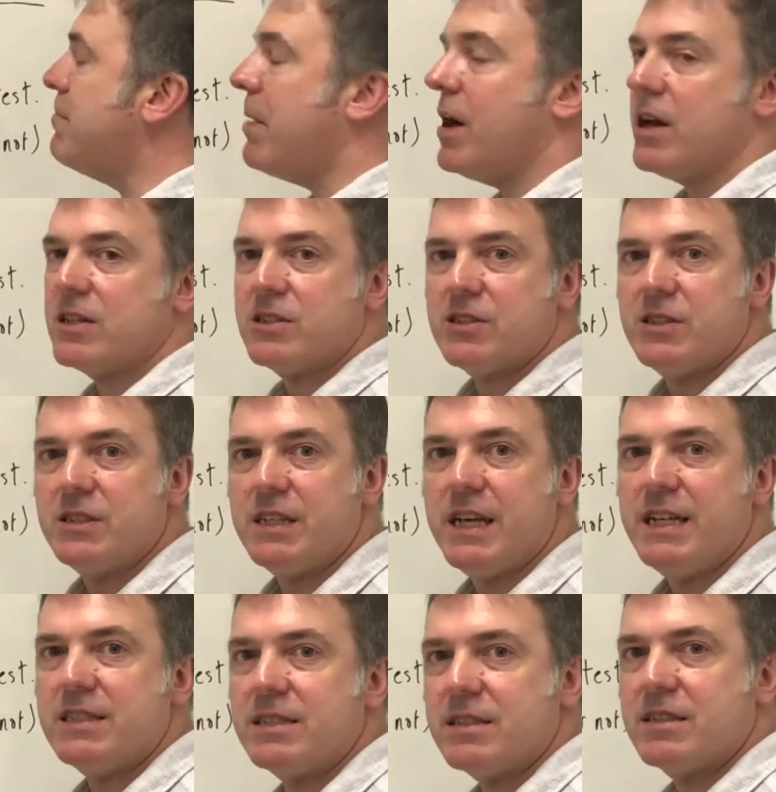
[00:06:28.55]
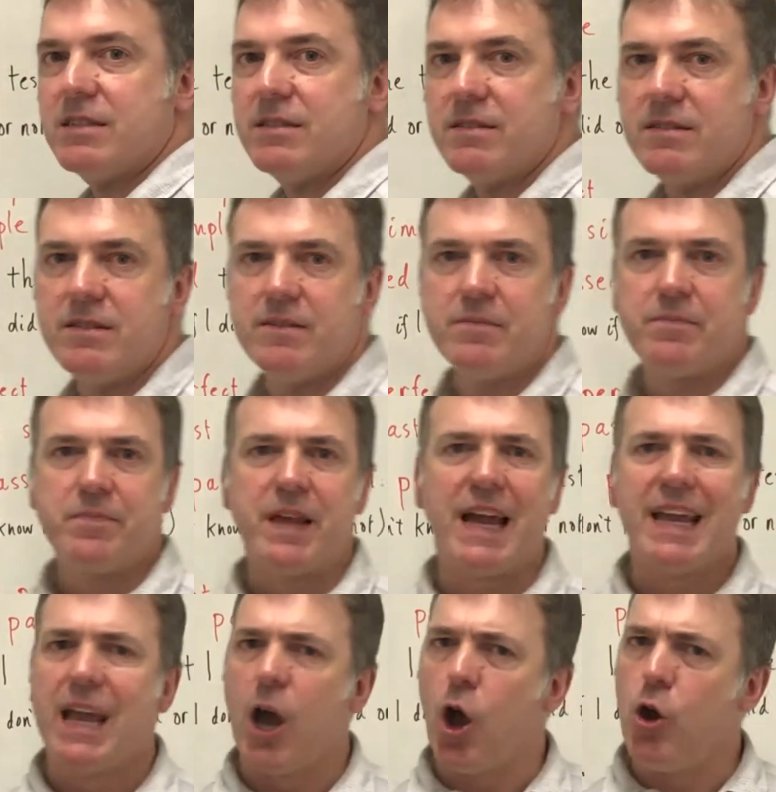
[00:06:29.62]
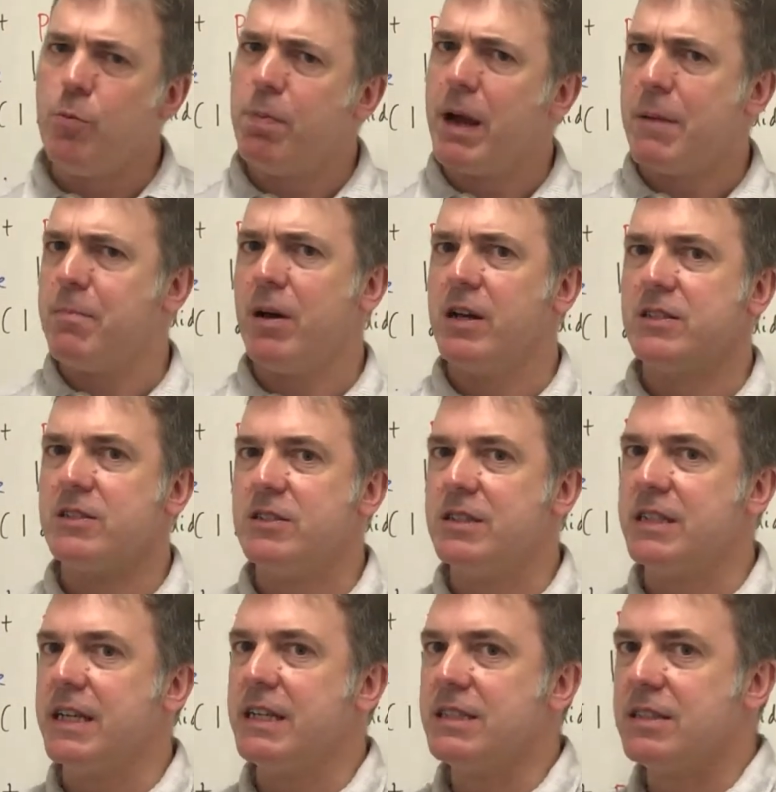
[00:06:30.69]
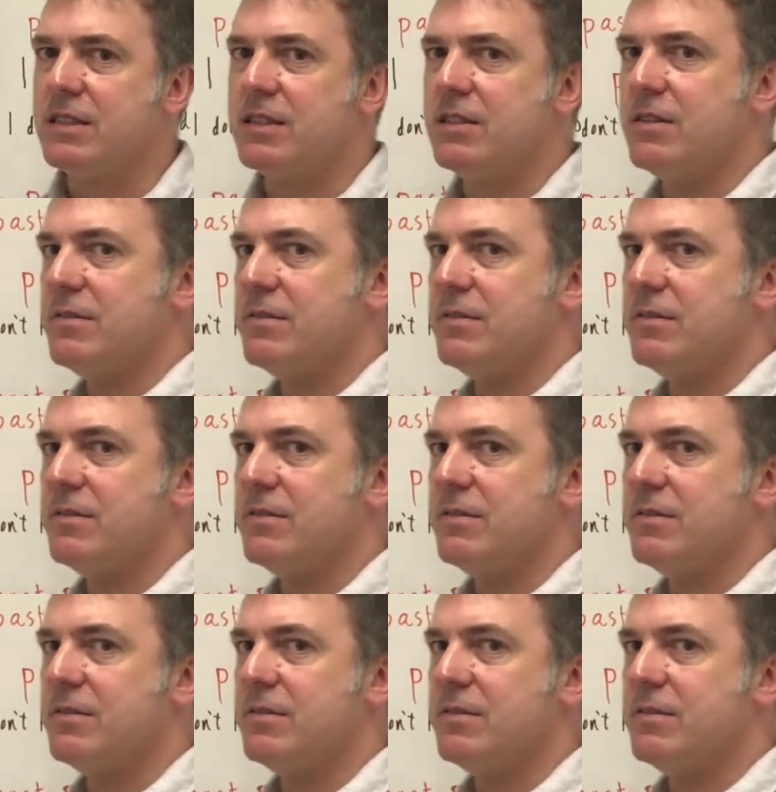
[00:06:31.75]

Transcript: passed the test. I hope I passed the test.